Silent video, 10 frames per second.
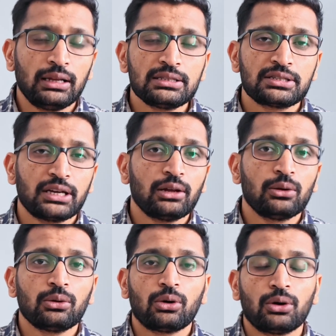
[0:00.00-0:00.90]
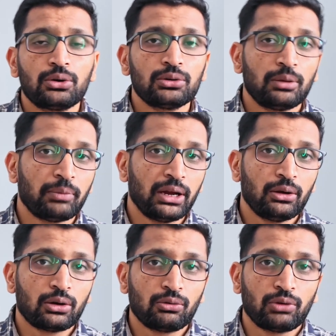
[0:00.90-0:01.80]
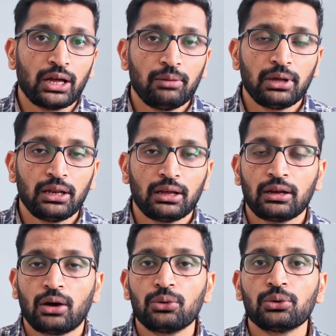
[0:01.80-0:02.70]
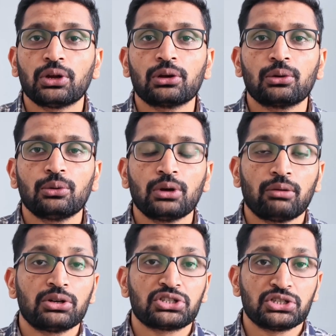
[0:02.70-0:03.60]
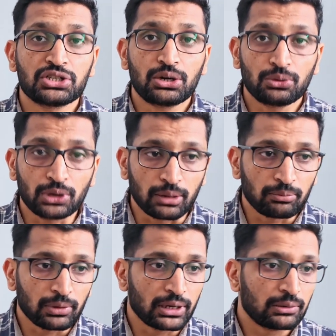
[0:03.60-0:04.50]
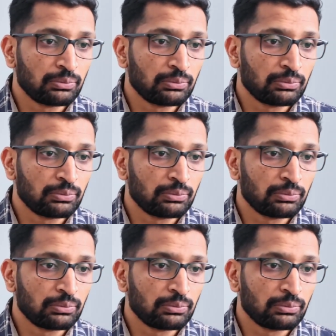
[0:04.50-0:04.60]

Let's take a look onto the main.yml and how to include our Jinja2 template.